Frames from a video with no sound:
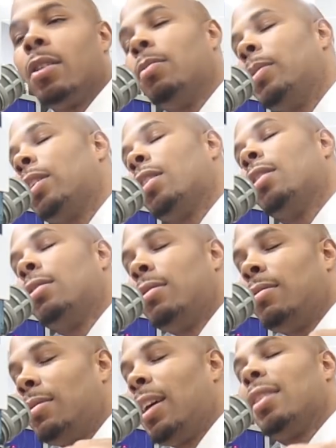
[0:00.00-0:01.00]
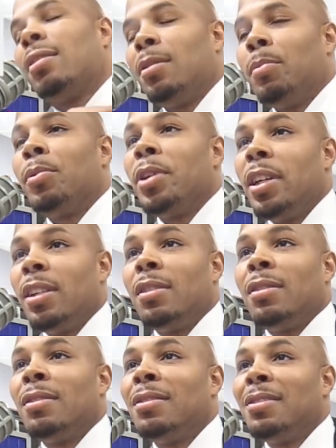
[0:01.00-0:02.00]
I know, because that's the
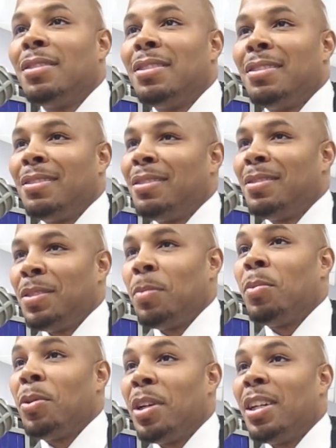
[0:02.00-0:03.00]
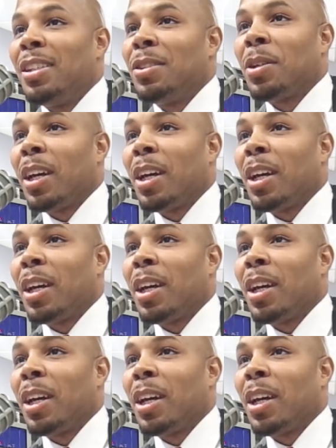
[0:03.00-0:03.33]
bridge. The bridge.